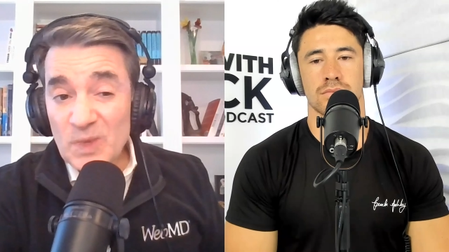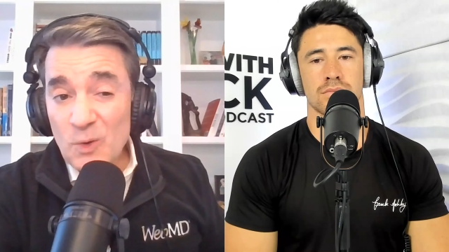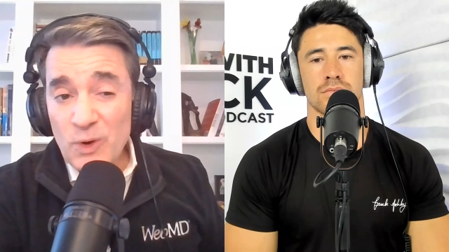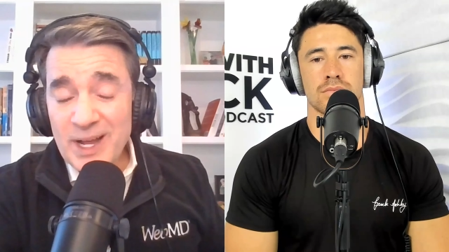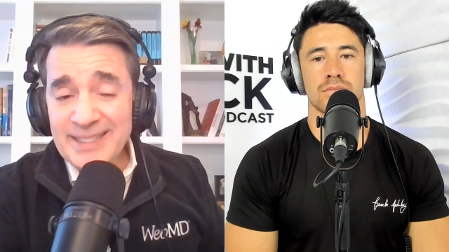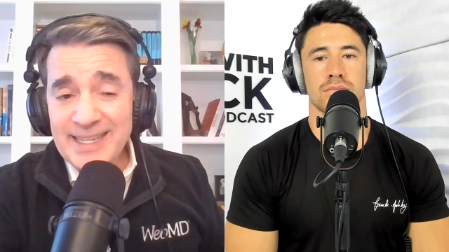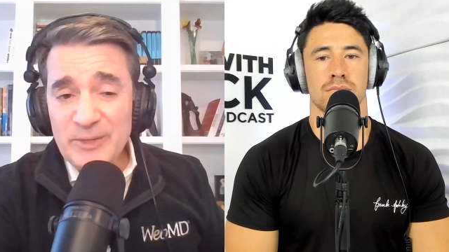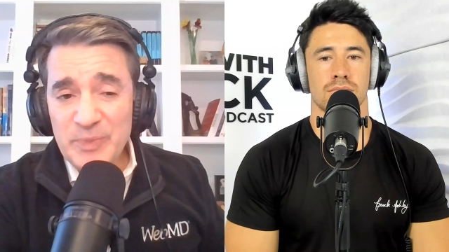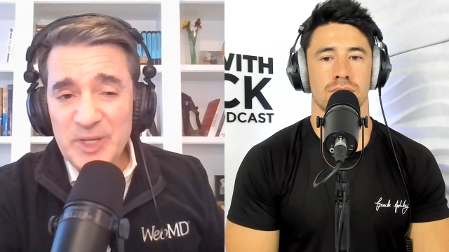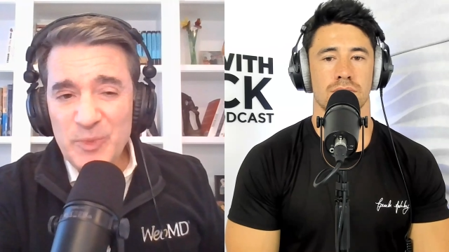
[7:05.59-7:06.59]
Speaker 1: What I say to
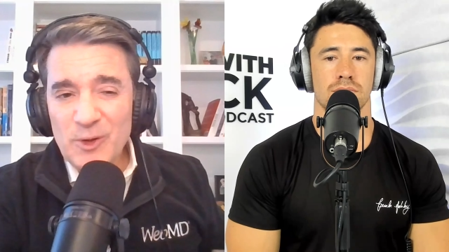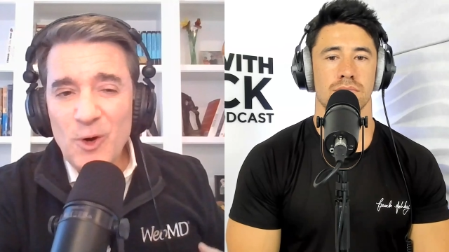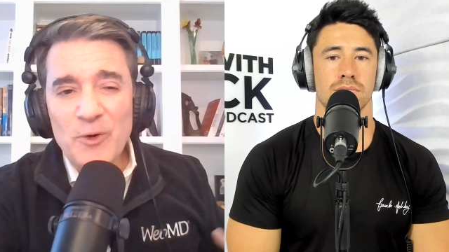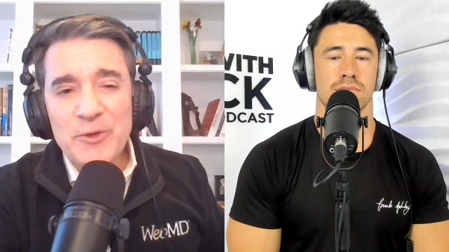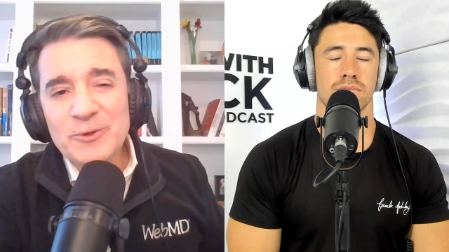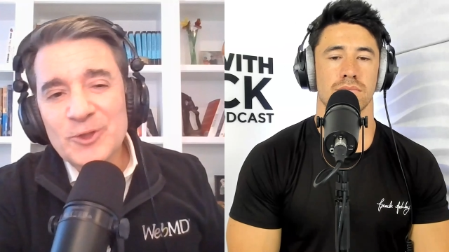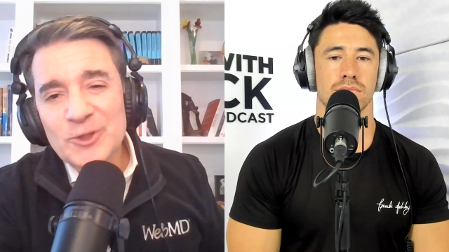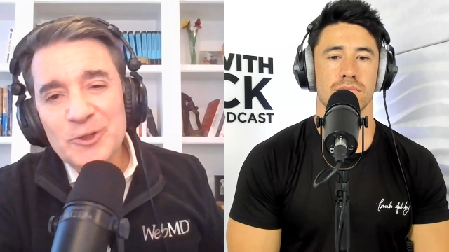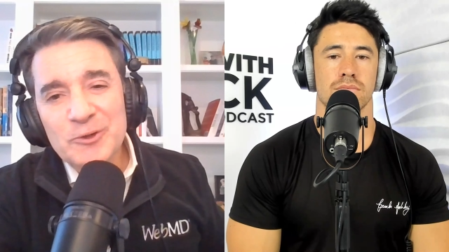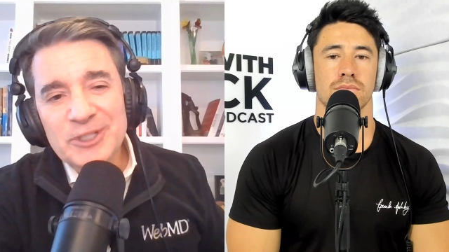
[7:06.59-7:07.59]
people, all those
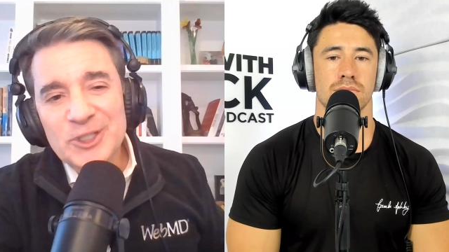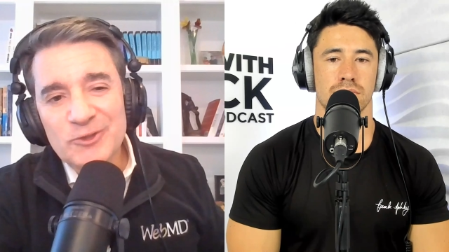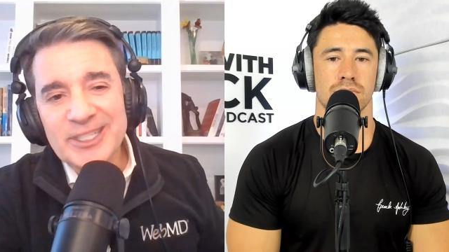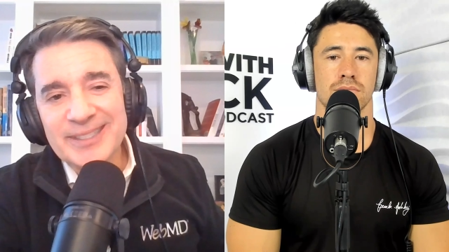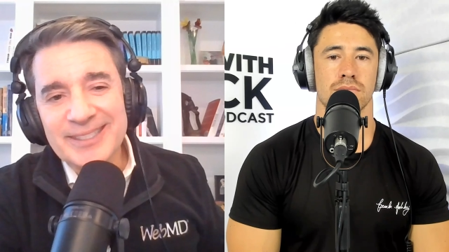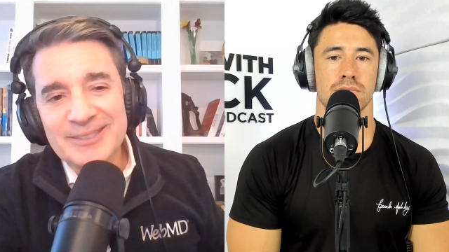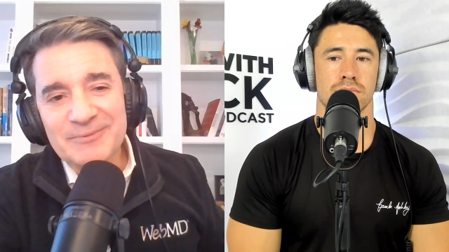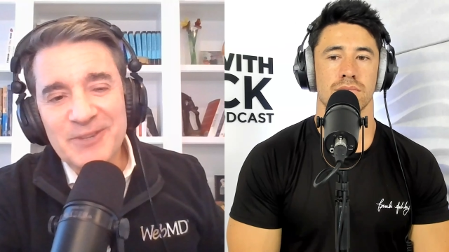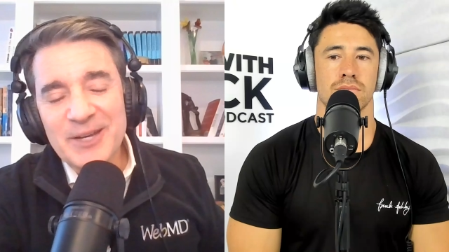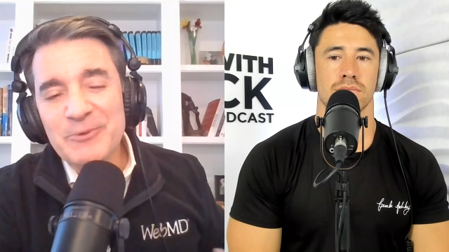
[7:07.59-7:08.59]
sugary drinks,
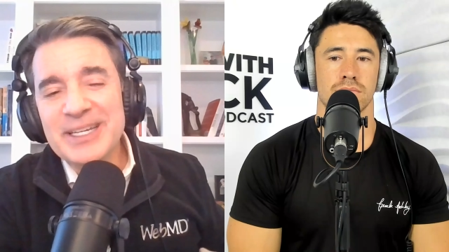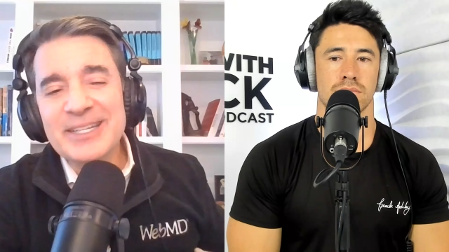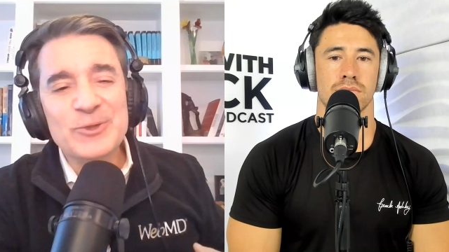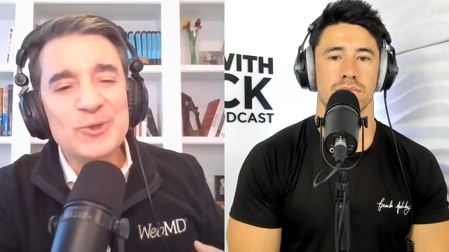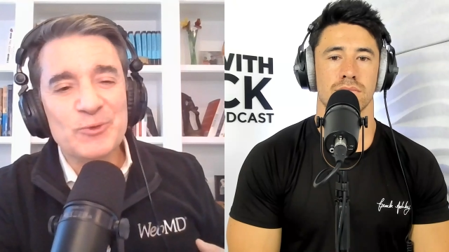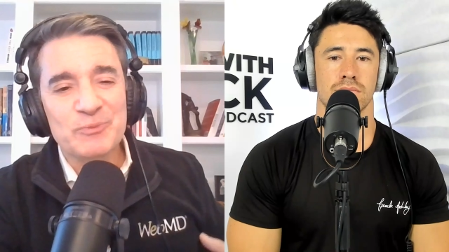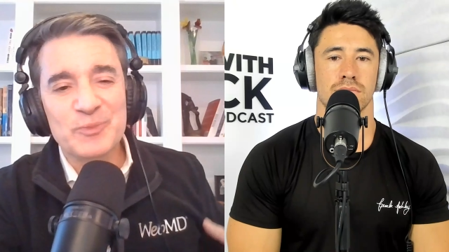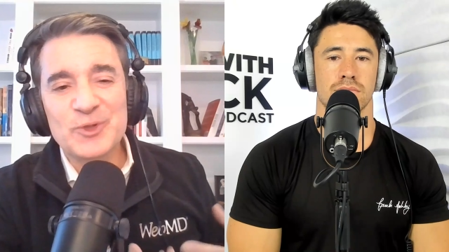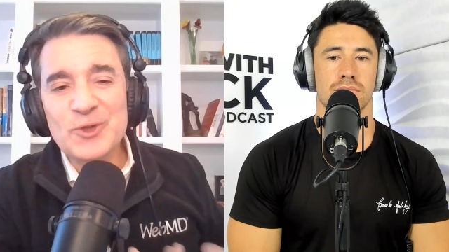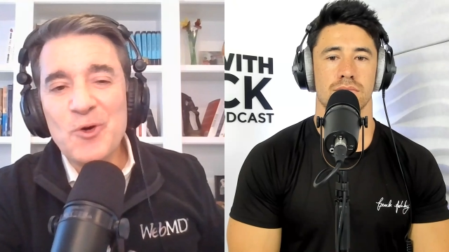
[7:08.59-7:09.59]
right? We consume
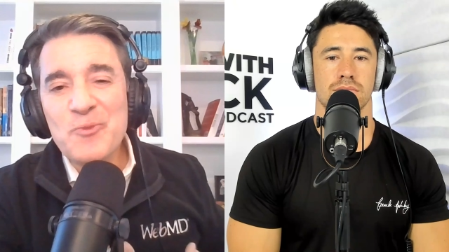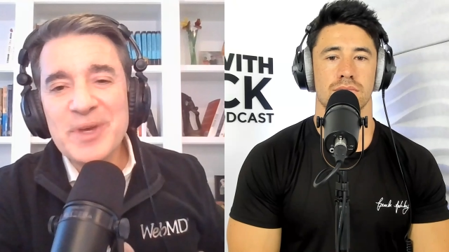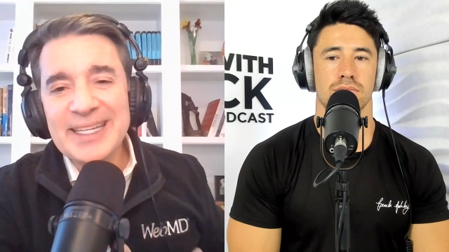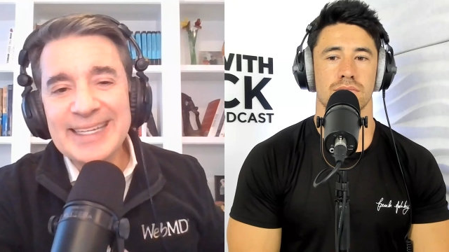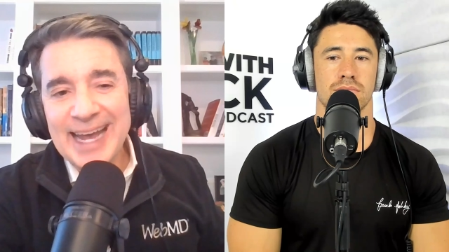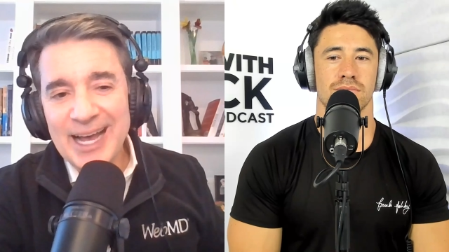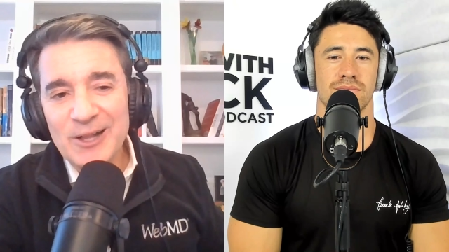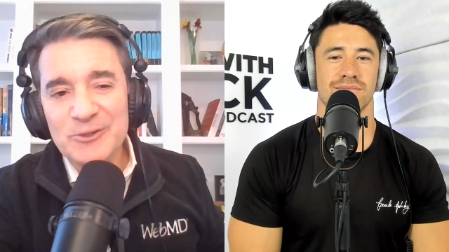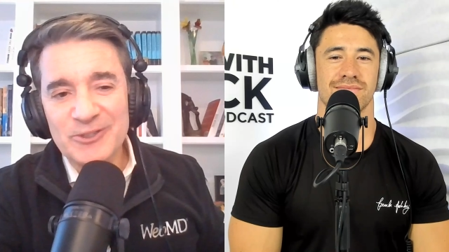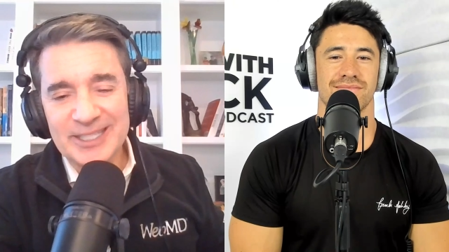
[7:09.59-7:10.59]
so many
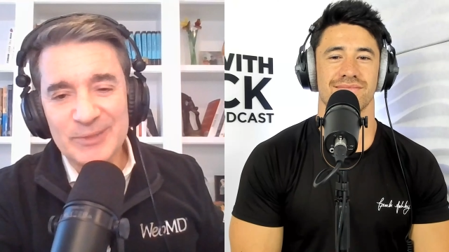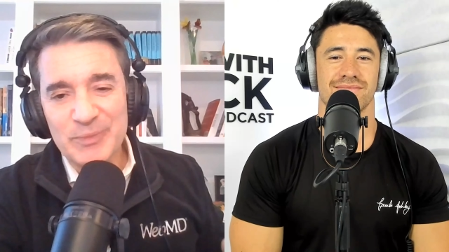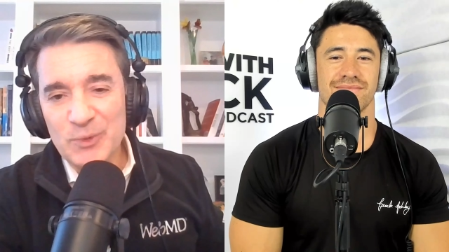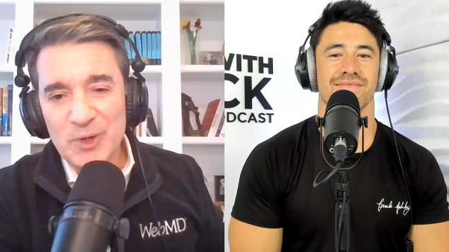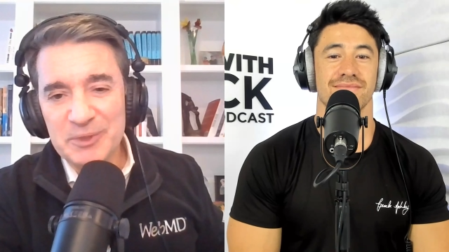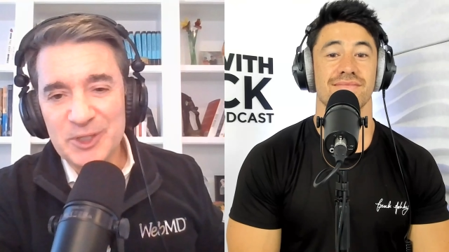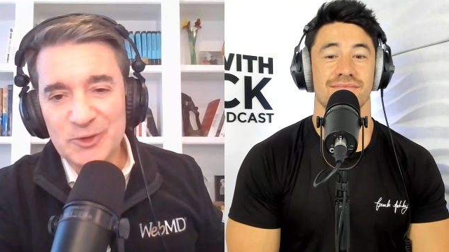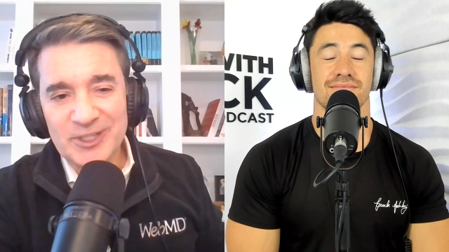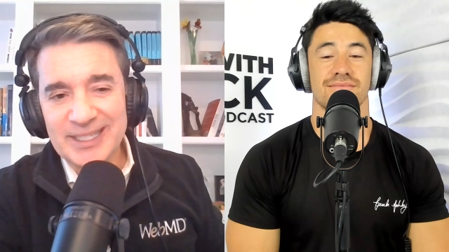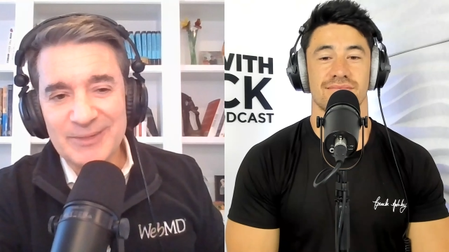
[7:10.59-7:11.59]
calories by what we
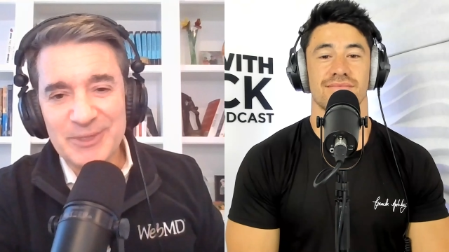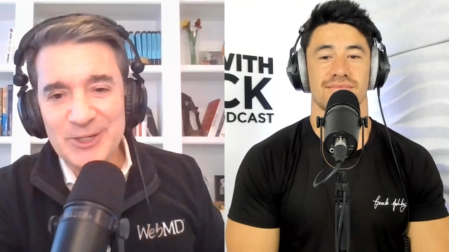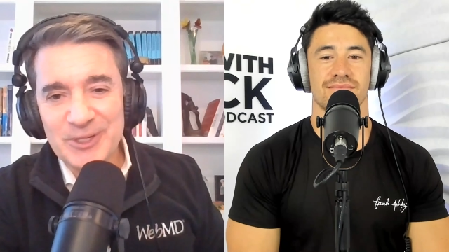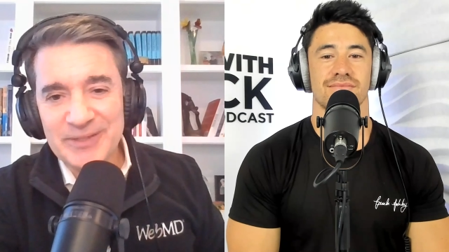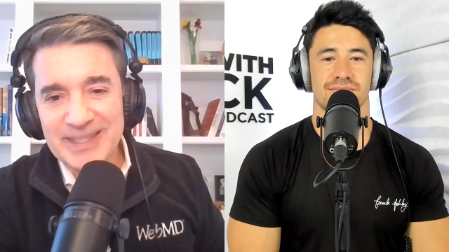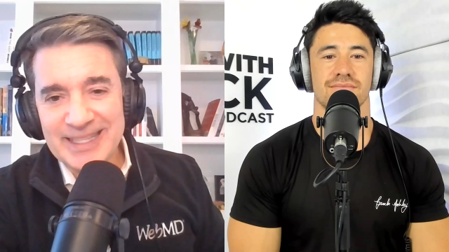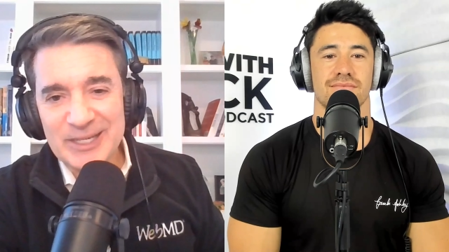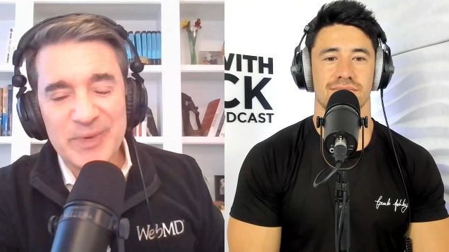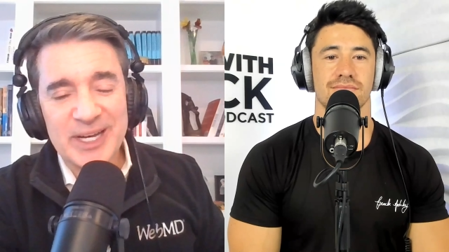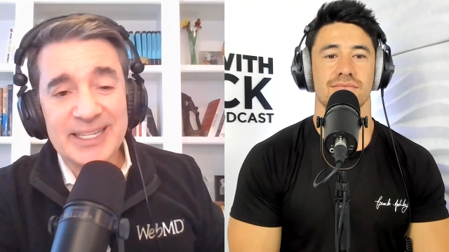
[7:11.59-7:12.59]
drink and we don't even think
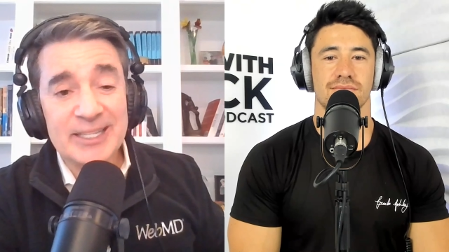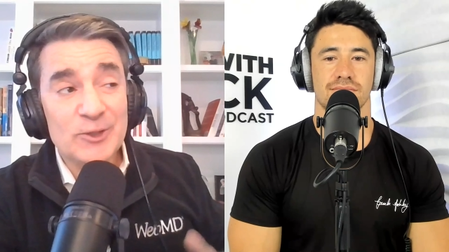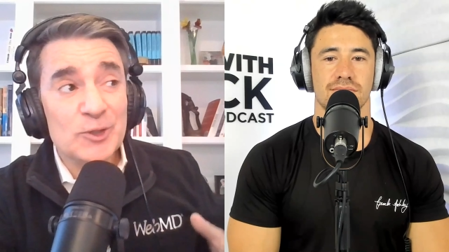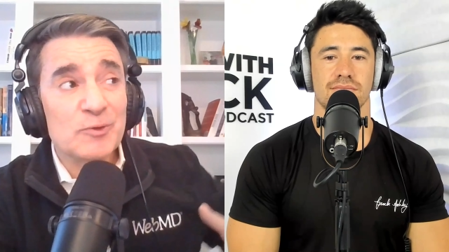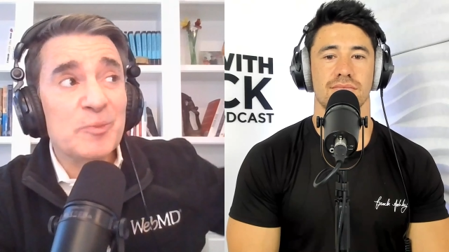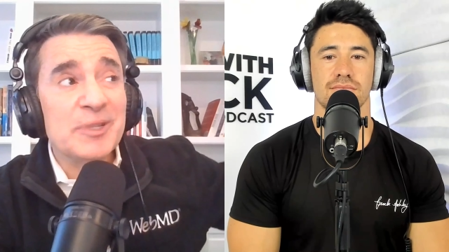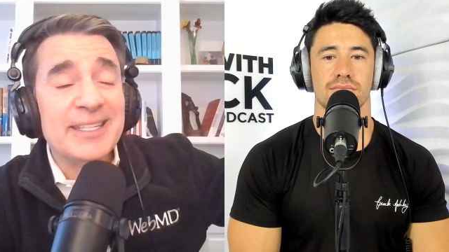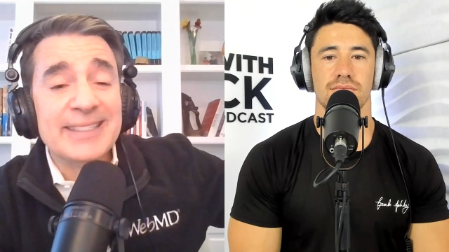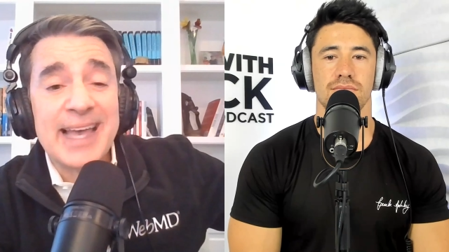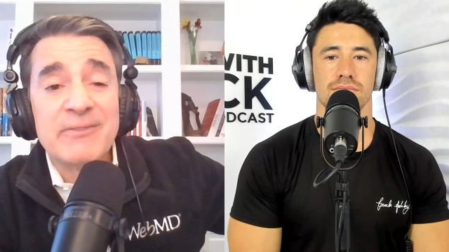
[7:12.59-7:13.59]
about it. You should
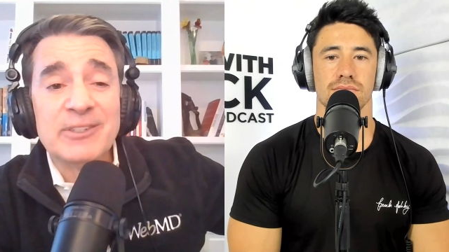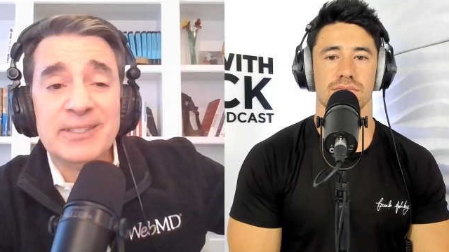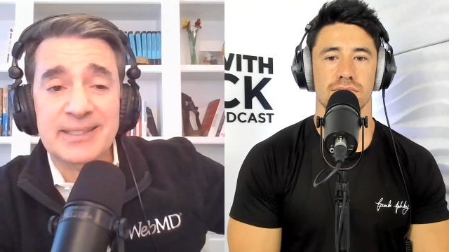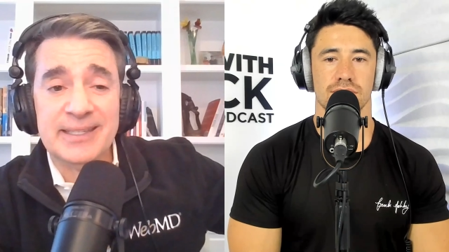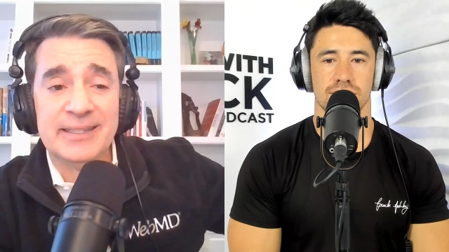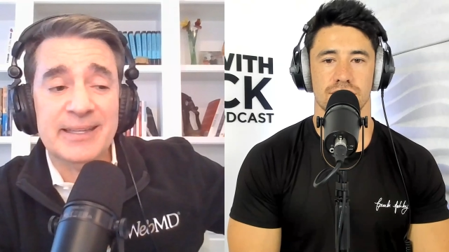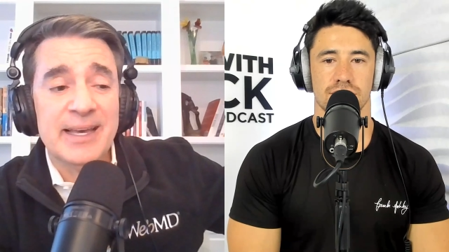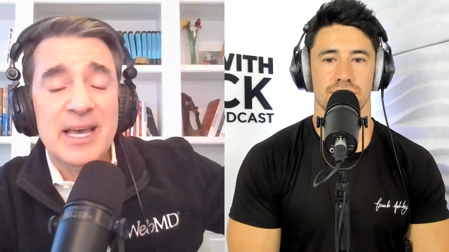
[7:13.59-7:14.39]
replace everything